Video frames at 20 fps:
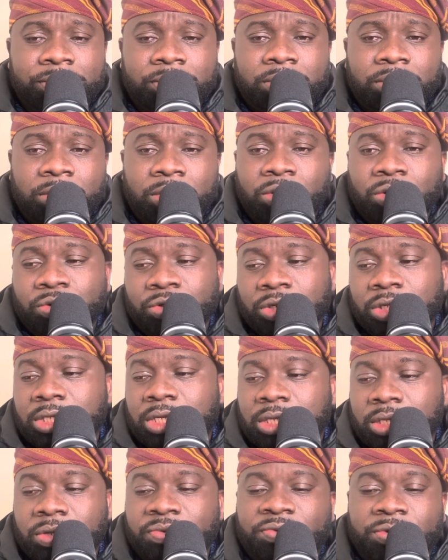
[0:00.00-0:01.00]

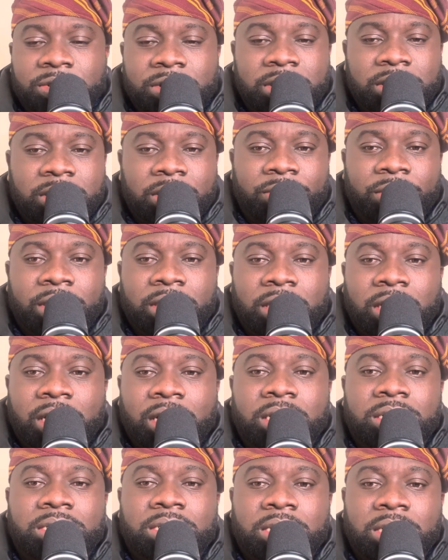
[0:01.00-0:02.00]
resulted obviously in a red
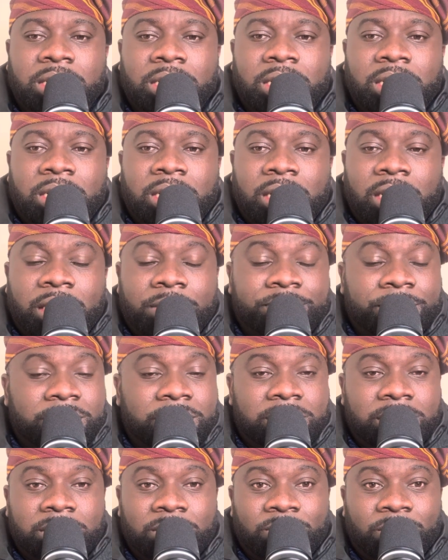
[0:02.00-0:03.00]
card. I
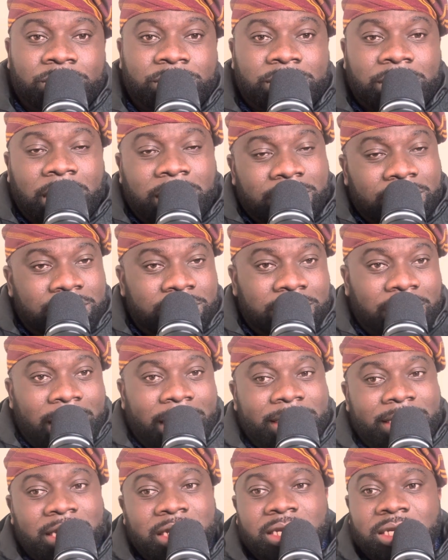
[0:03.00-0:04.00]
mean, it was down his
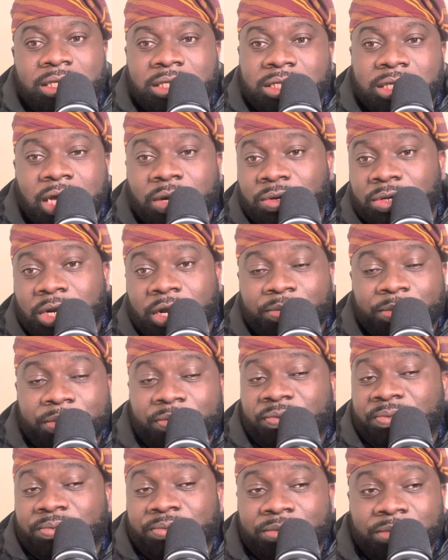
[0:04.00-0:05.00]
Achilles. That could have
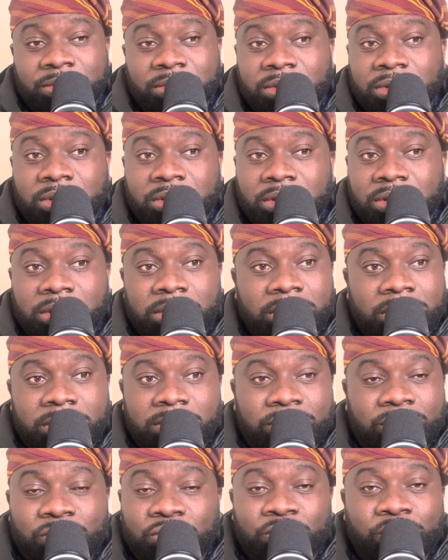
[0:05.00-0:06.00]
been
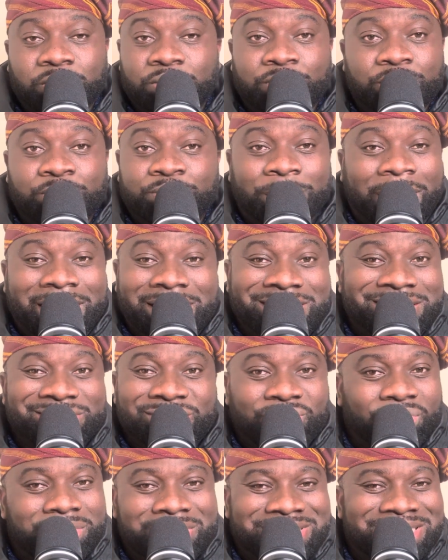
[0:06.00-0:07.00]
too bad
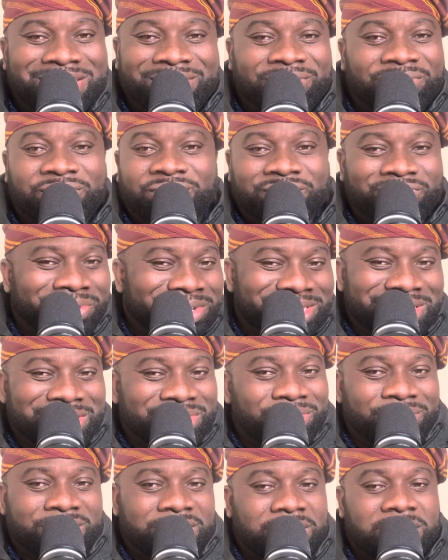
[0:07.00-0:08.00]
injured self for the rest
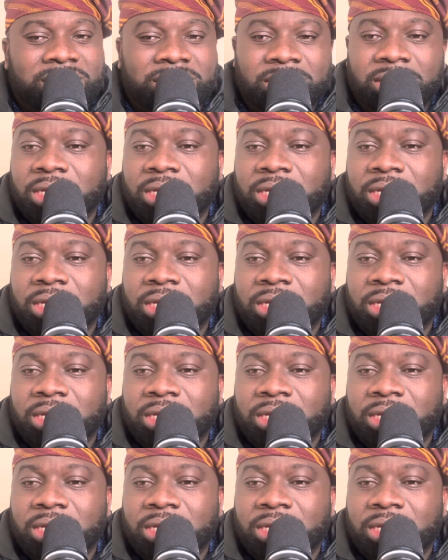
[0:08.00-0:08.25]
of the season.